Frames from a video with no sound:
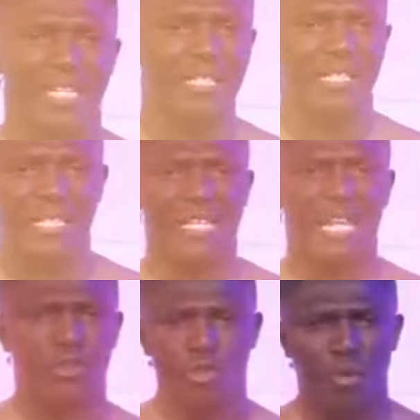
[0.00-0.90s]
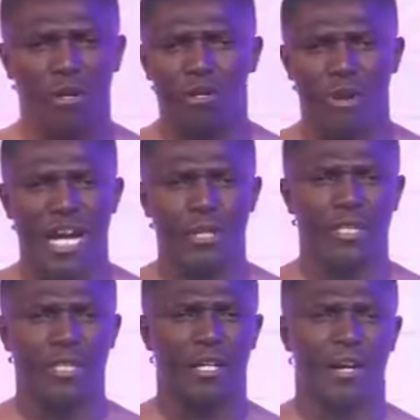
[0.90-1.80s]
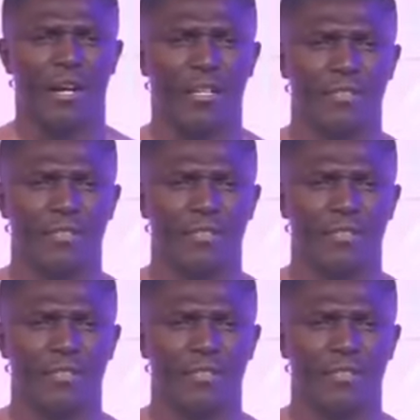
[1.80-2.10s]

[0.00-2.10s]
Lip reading: can see that you walk right with God.